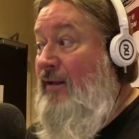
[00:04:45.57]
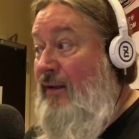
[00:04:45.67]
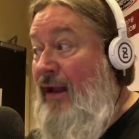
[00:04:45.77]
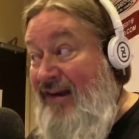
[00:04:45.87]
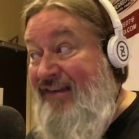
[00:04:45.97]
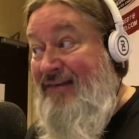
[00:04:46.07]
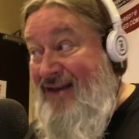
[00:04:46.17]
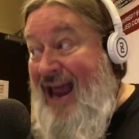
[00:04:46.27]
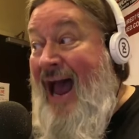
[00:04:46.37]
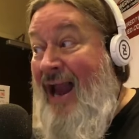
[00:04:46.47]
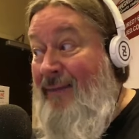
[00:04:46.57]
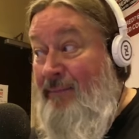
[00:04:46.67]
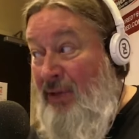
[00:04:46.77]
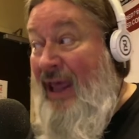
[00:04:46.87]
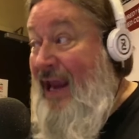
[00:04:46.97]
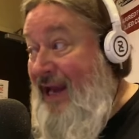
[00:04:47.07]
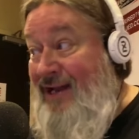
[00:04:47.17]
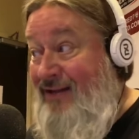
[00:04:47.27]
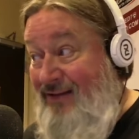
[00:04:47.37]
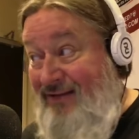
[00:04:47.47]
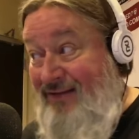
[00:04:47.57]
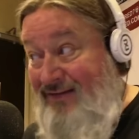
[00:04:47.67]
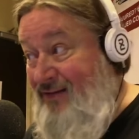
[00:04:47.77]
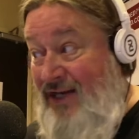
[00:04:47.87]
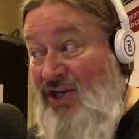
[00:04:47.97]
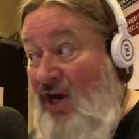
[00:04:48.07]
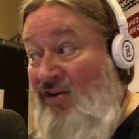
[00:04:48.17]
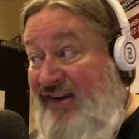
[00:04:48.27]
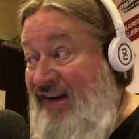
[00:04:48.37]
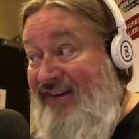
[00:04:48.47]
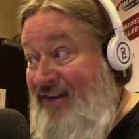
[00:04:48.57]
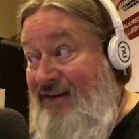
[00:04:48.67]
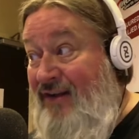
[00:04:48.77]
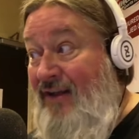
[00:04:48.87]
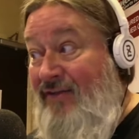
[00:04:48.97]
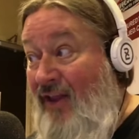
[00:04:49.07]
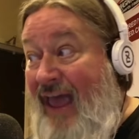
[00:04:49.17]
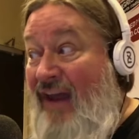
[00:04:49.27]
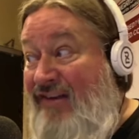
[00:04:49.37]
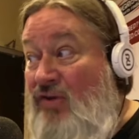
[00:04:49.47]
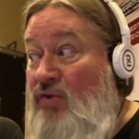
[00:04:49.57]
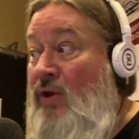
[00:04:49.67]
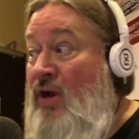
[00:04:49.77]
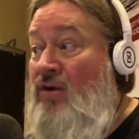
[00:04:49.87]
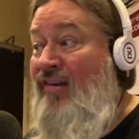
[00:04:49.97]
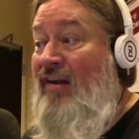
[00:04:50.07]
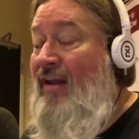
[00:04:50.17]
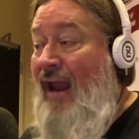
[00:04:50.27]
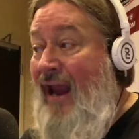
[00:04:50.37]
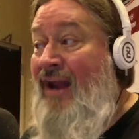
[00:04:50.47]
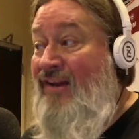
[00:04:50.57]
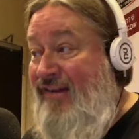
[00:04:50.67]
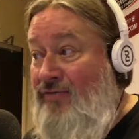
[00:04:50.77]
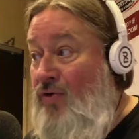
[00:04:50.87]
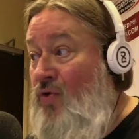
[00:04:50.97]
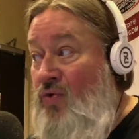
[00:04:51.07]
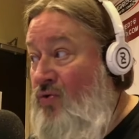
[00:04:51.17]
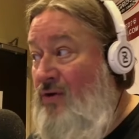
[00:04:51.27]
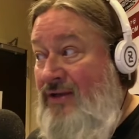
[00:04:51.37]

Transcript: he's not played the entire season the last 2 years, and it's through